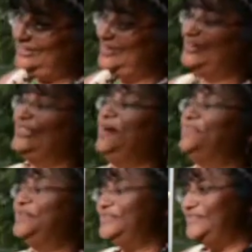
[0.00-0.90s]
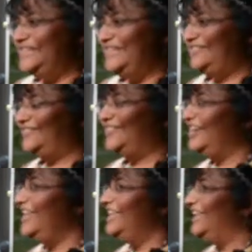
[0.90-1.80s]
So there's opportunities for
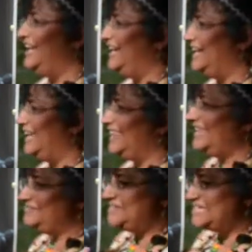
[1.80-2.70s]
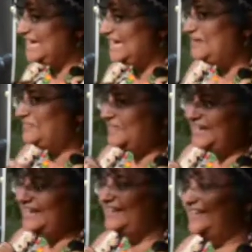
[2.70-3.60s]
them to get up
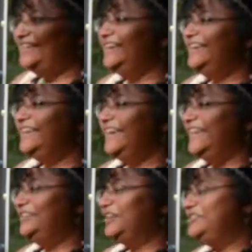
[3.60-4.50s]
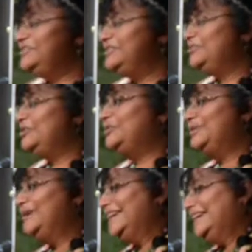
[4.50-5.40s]
there and do some
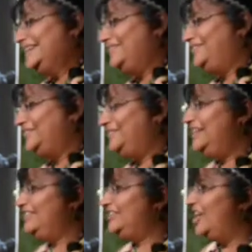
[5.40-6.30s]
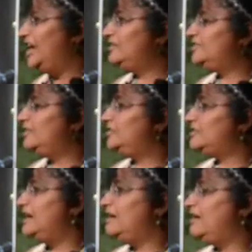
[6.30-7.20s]
crooning of 50 songs. So we
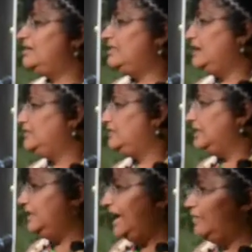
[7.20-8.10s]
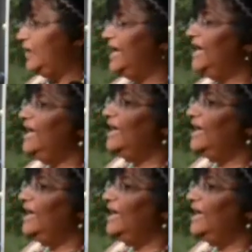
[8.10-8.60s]
try to honor the elders in that way.